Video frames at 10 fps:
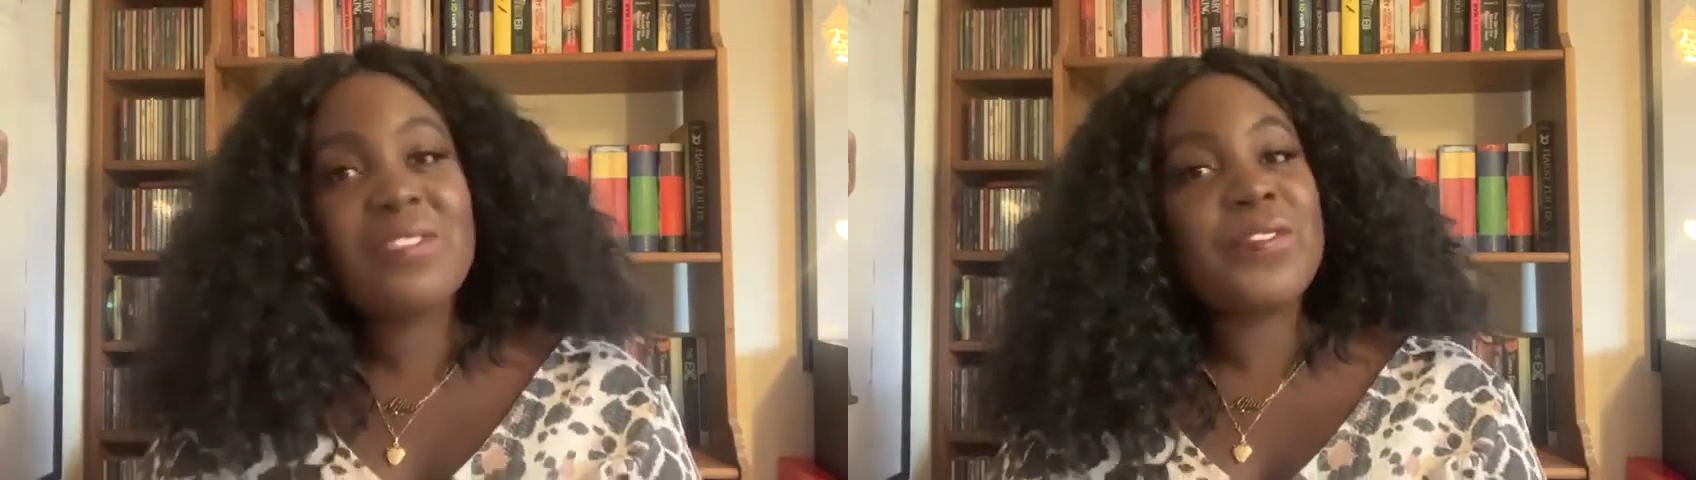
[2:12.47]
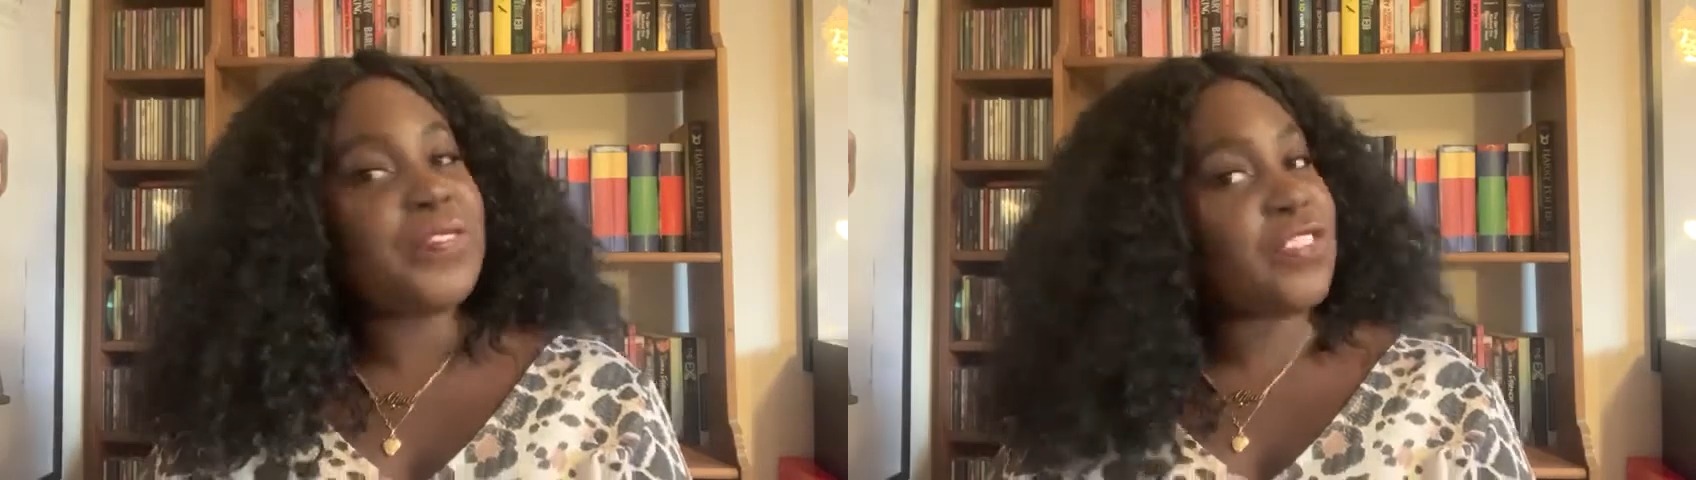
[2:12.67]

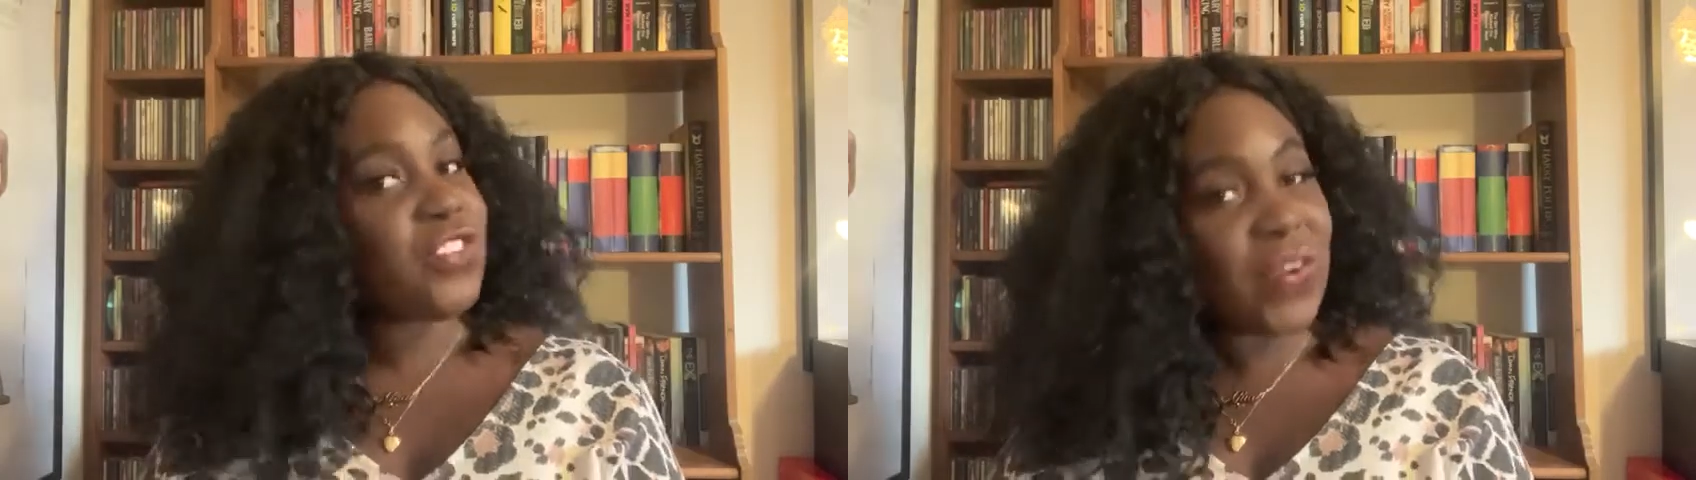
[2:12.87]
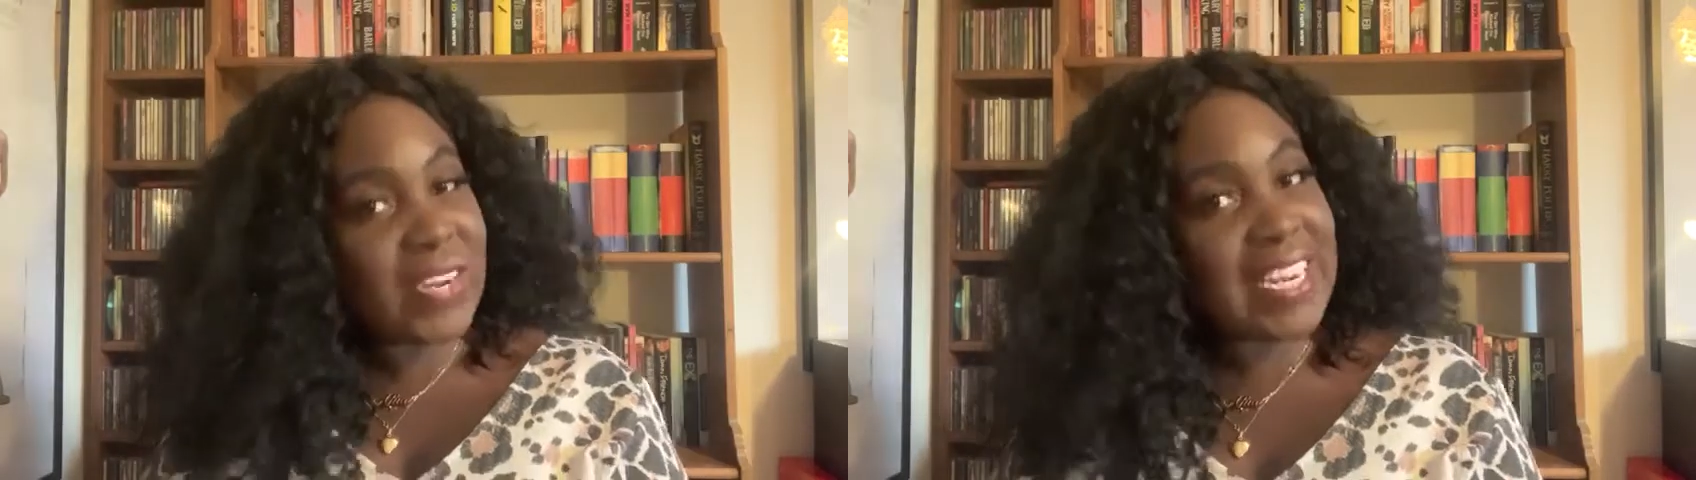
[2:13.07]
if you've
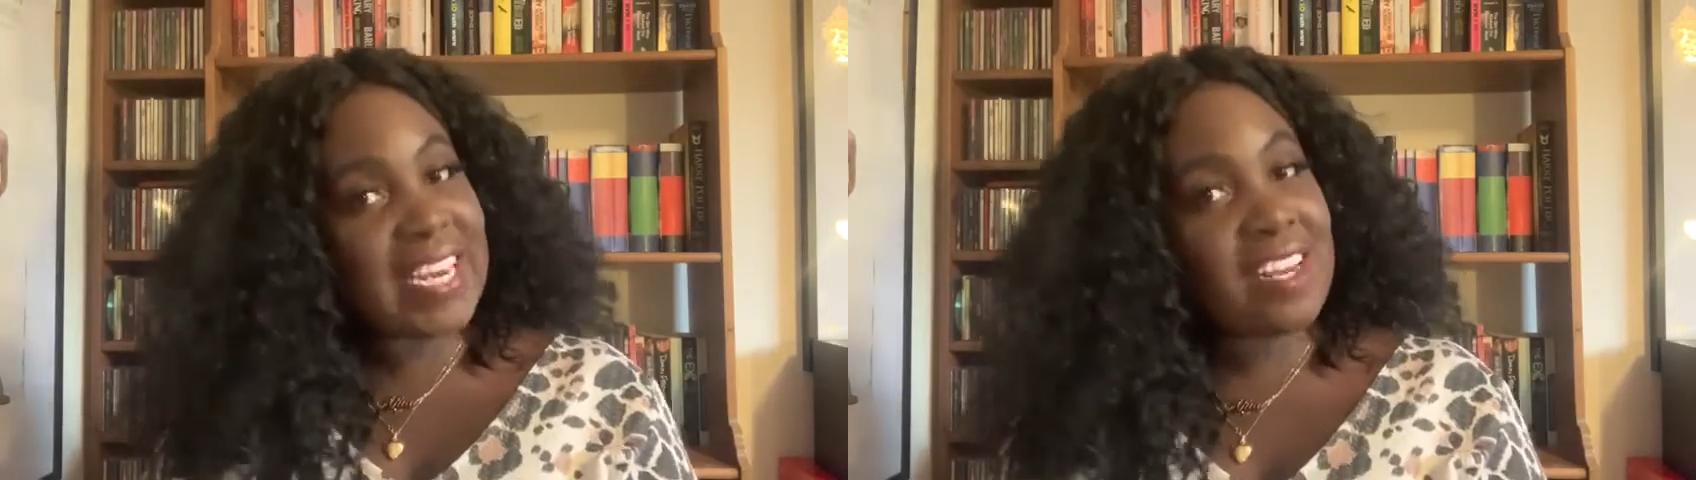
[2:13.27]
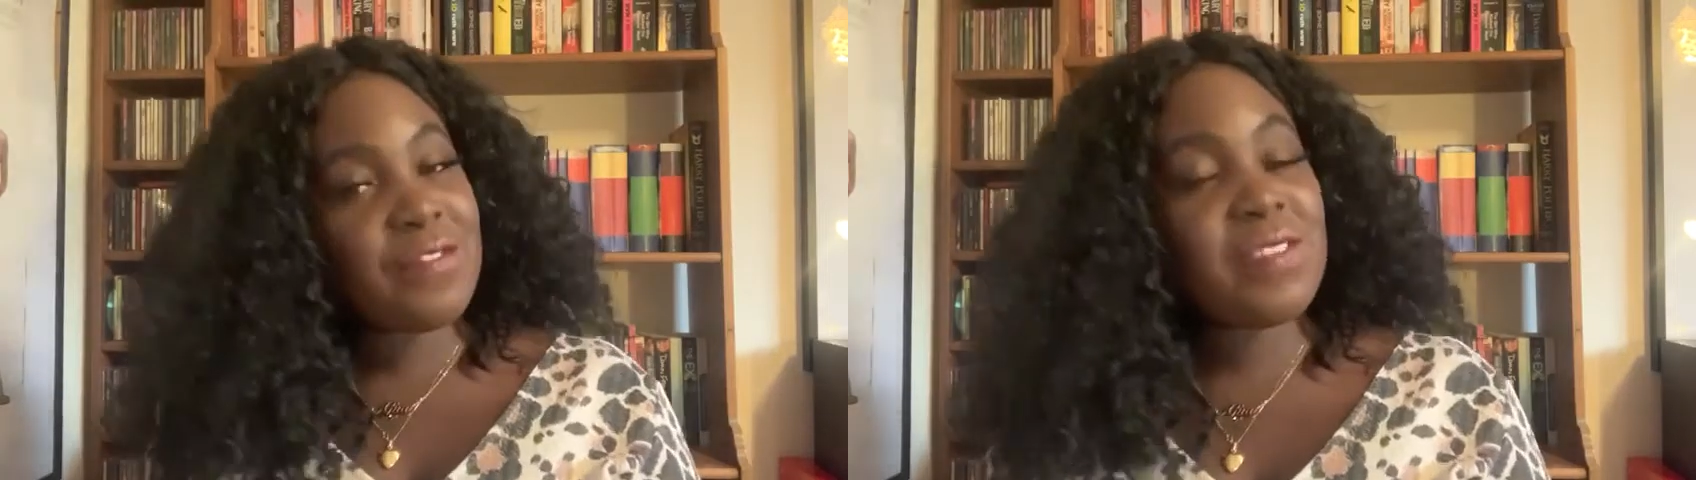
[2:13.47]
enjoyed
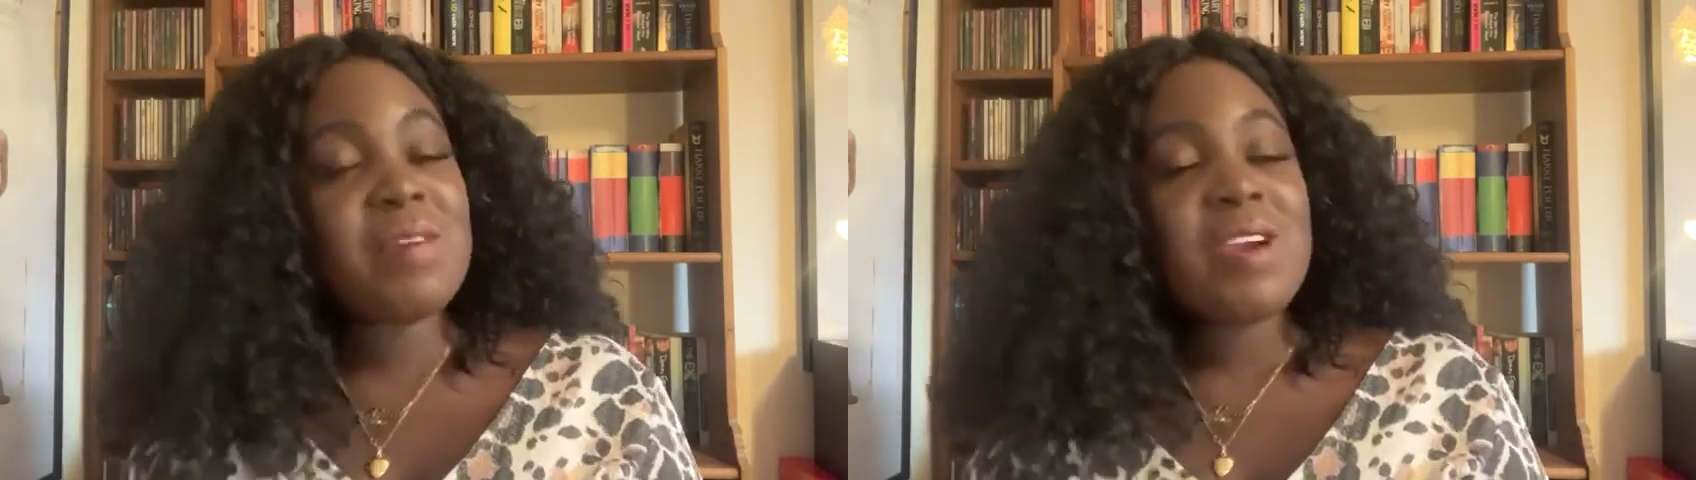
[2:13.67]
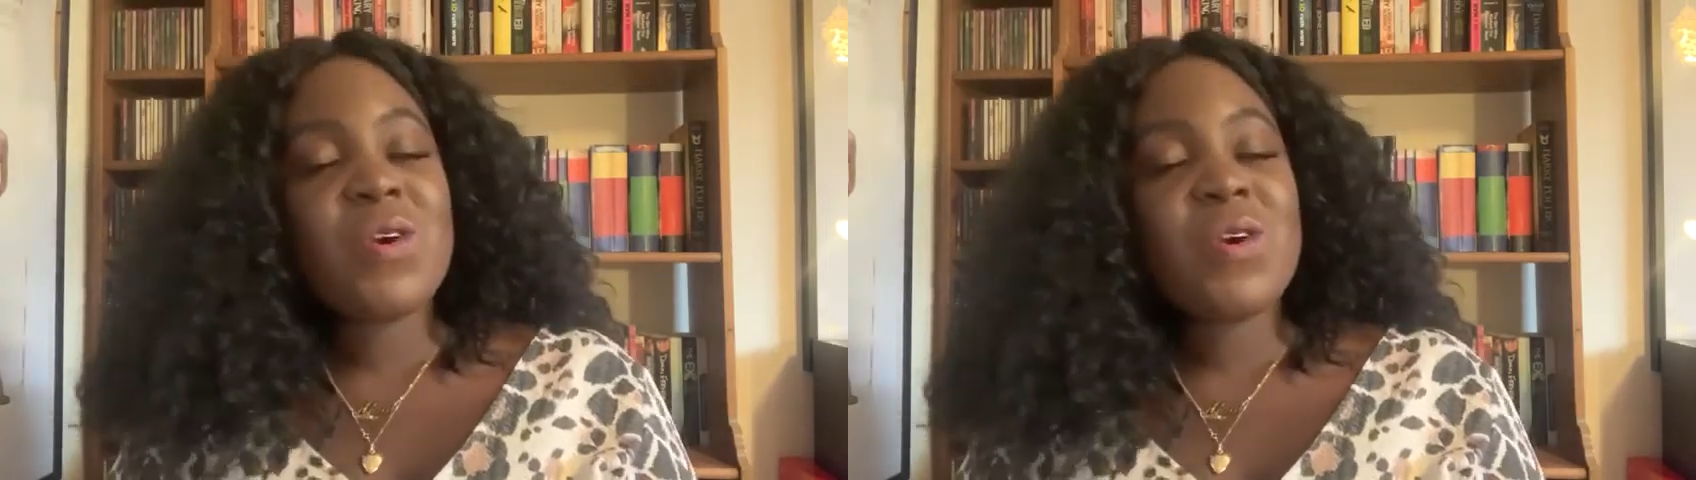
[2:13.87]
any of them,